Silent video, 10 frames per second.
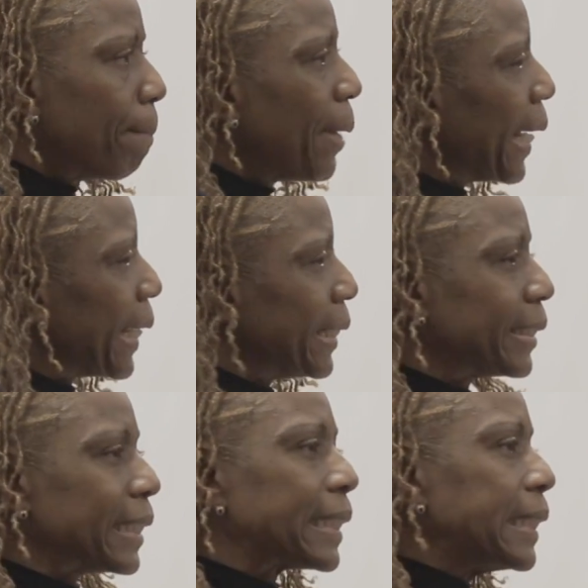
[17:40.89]

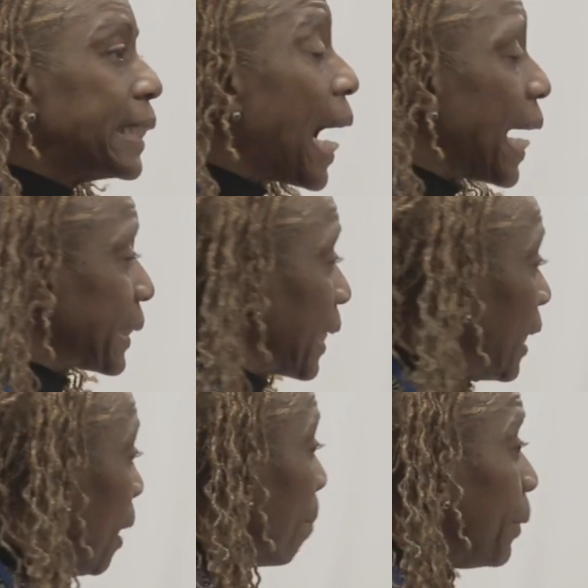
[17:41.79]
Pain does not
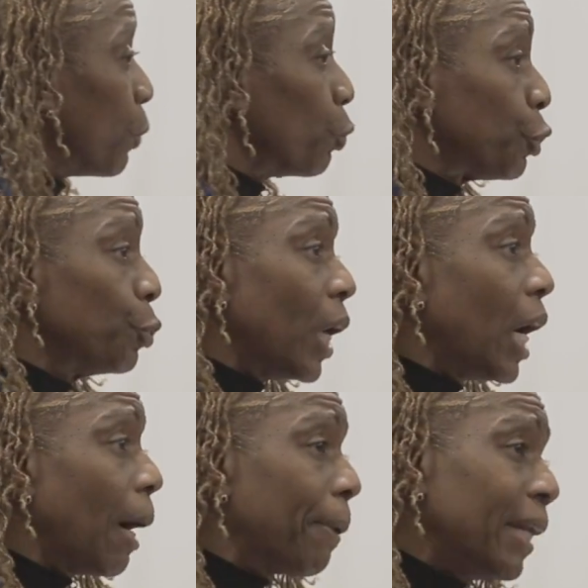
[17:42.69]
build you
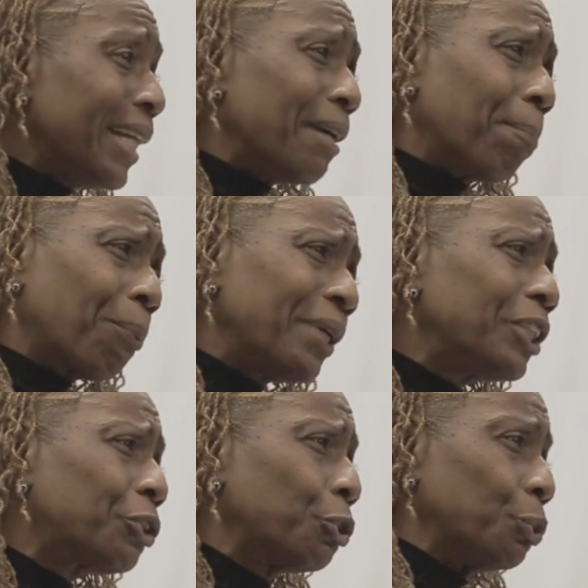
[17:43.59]
up. It
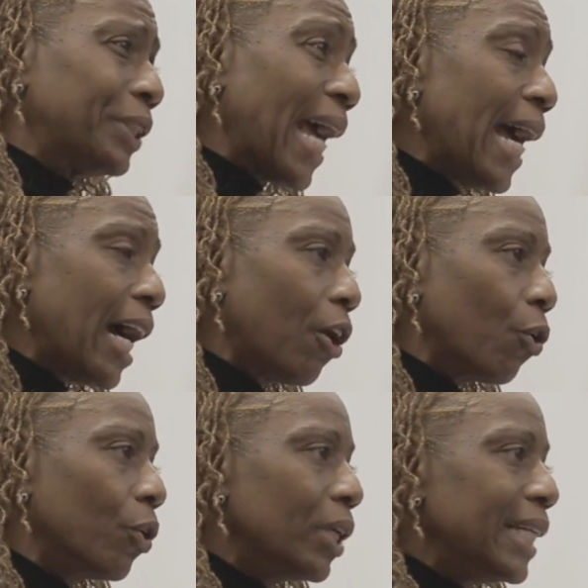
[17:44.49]
brings you
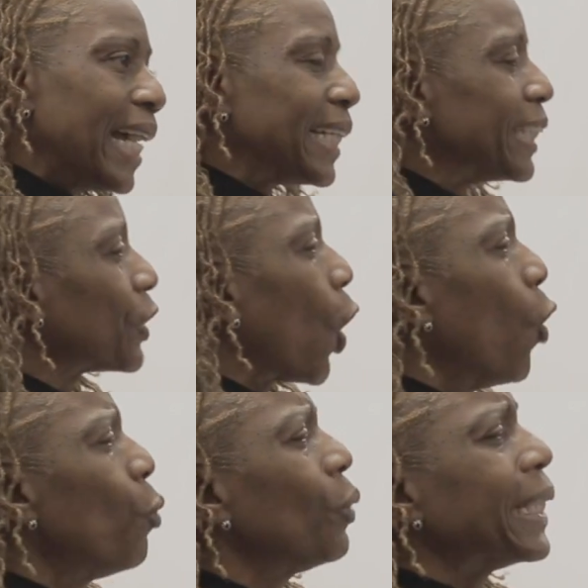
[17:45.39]
down. And it is
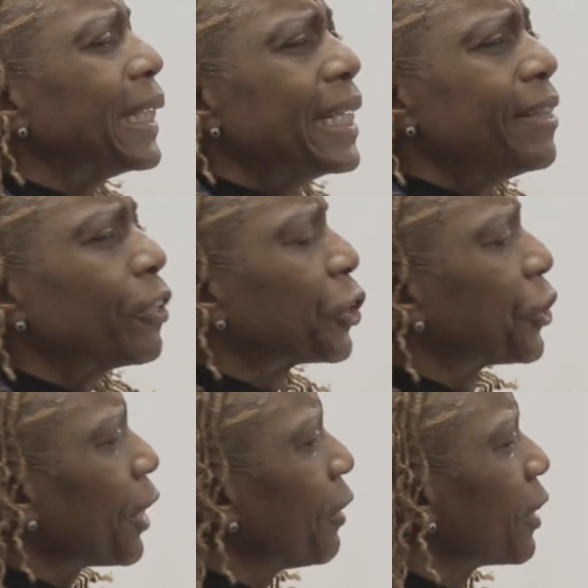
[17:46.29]
only in the
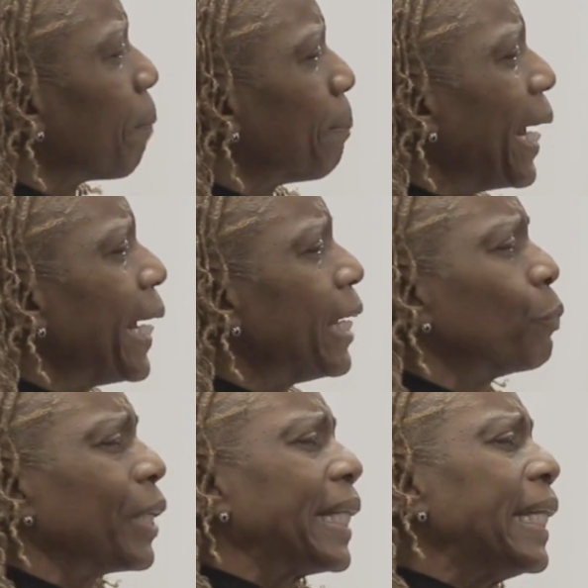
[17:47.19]
sharing of
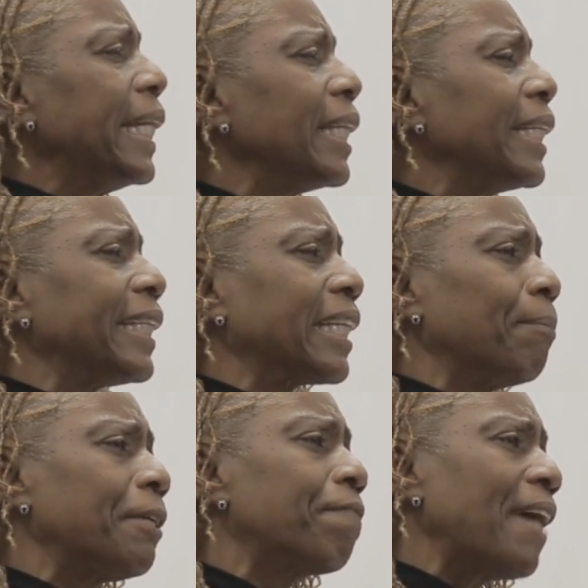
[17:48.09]
pain where healing
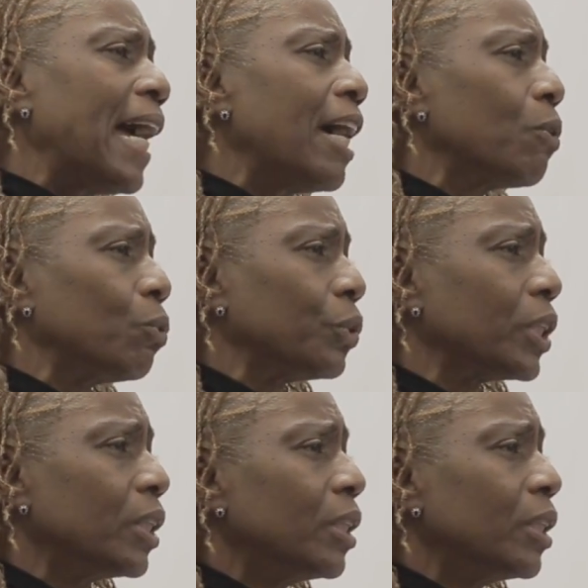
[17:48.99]
can be found.